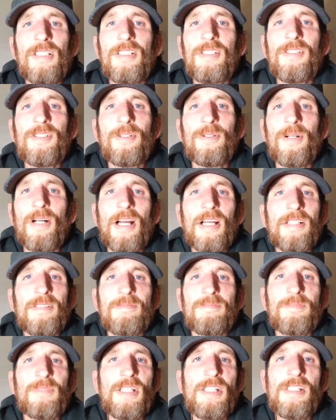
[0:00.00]
I
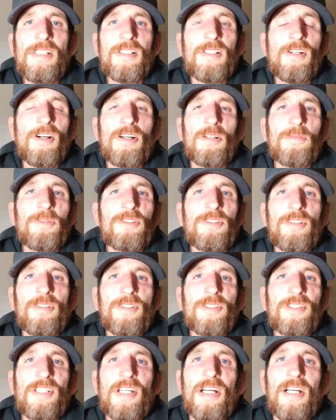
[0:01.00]
eat garbage
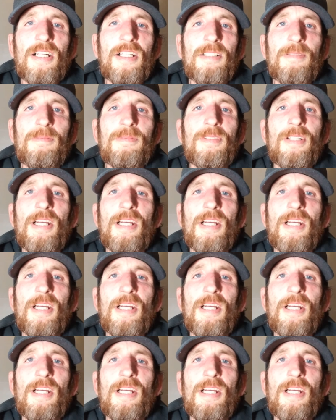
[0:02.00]
all the time,